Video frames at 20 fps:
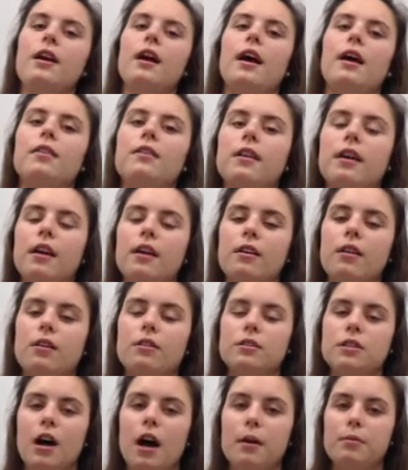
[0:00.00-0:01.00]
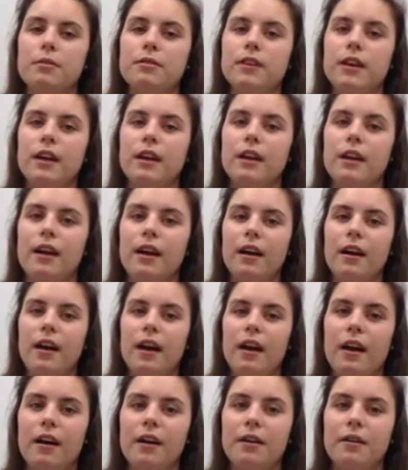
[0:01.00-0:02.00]
and then on top of it,
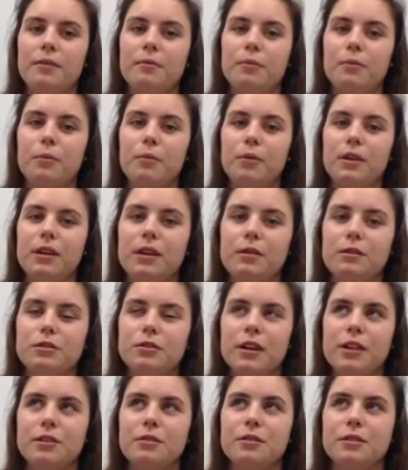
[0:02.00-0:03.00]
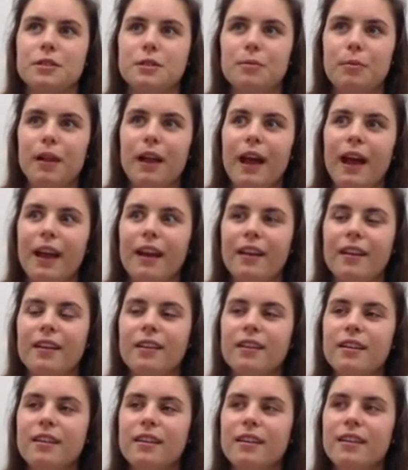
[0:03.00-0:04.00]
he was trying to explain
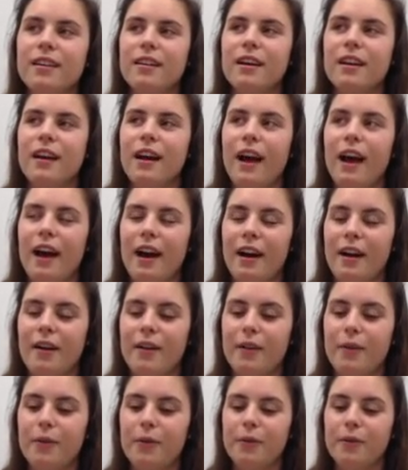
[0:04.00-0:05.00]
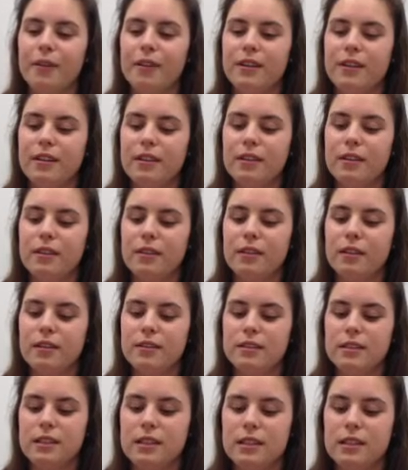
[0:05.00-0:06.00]
how the
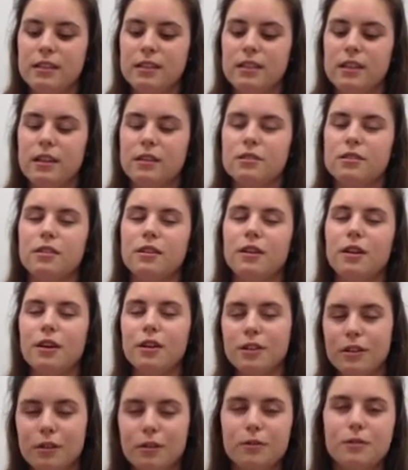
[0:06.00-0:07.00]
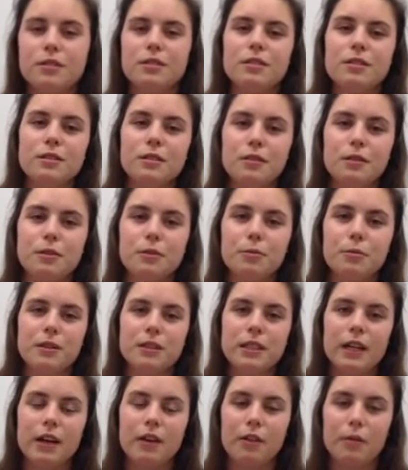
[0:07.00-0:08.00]
statistics are used to
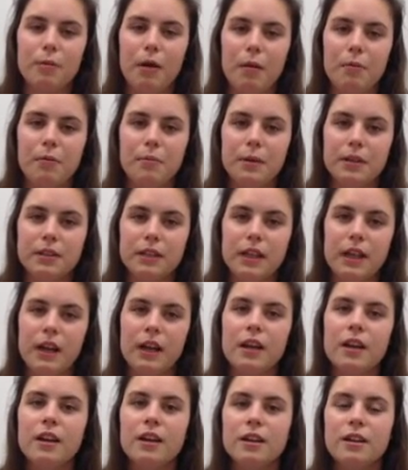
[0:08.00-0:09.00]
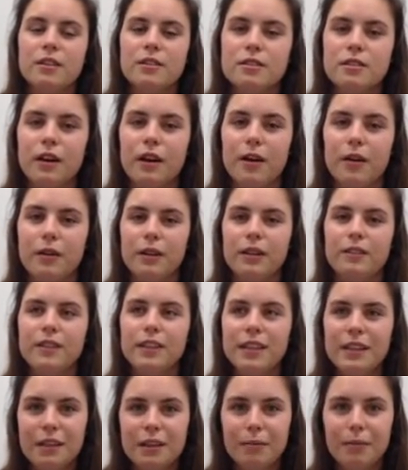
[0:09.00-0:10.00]
predict the probability. So even
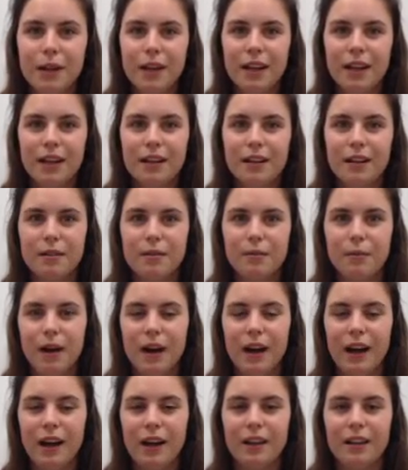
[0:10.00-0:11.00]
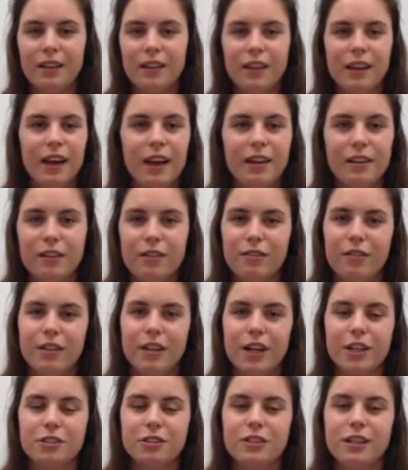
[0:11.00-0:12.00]
he admitted by the end of the
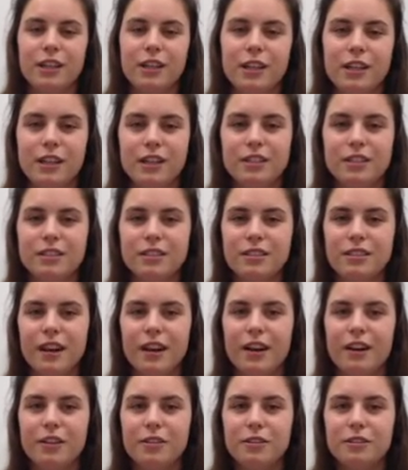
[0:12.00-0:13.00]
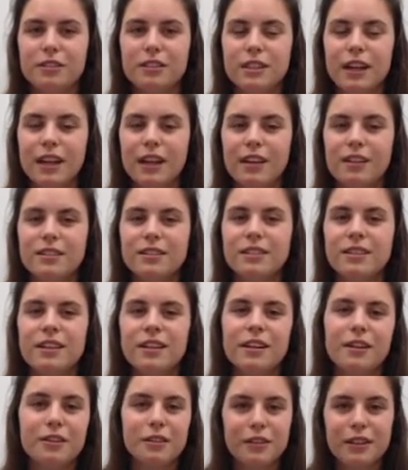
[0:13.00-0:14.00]
lecture that he does not understand
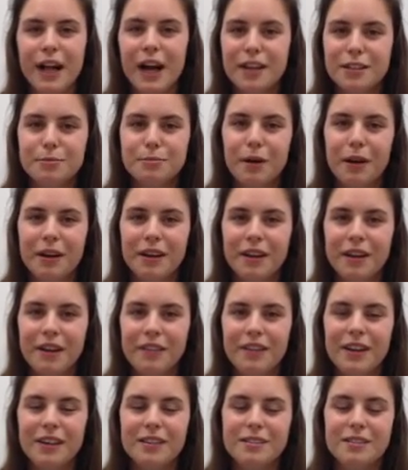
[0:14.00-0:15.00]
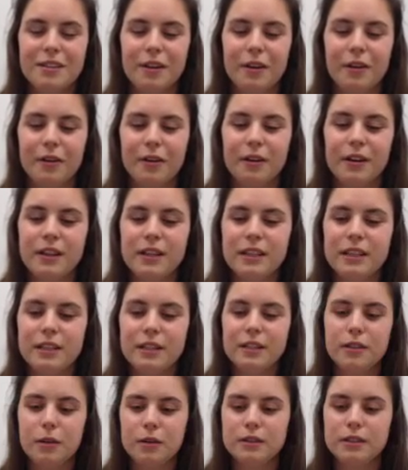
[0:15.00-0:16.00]
the last part of it, so
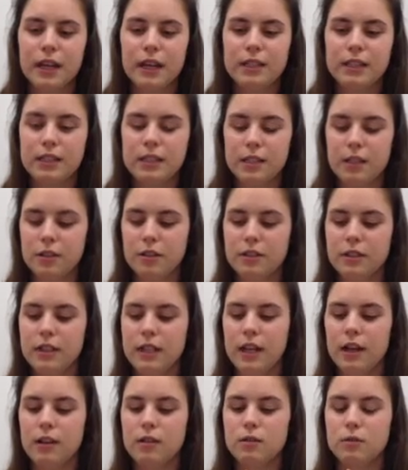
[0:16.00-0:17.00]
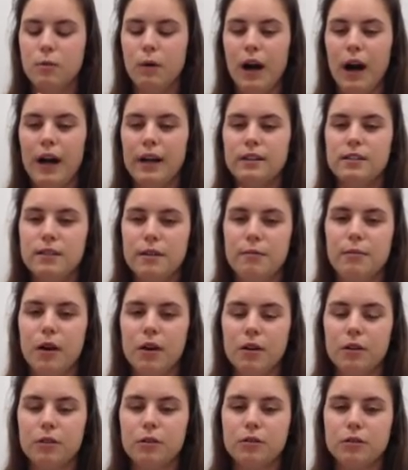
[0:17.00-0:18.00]
no scientist understands why some
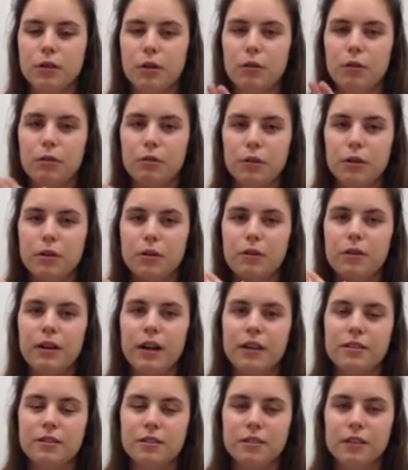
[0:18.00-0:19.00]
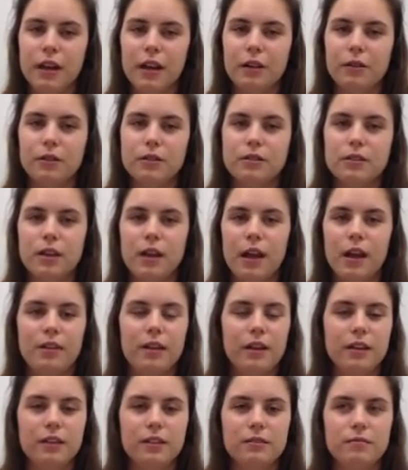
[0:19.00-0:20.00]
particles go through at certain angles
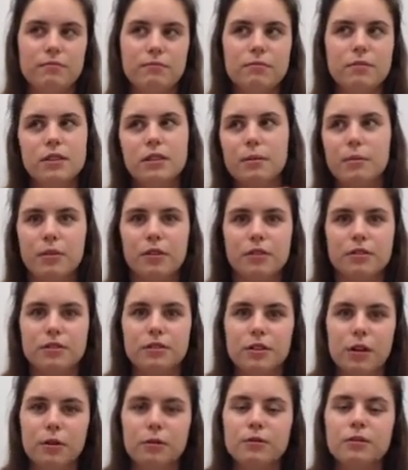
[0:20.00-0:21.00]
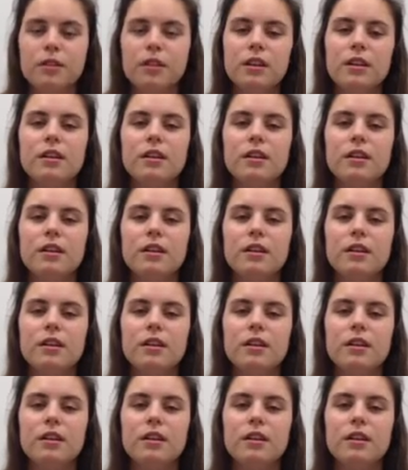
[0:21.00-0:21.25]
and some others don't,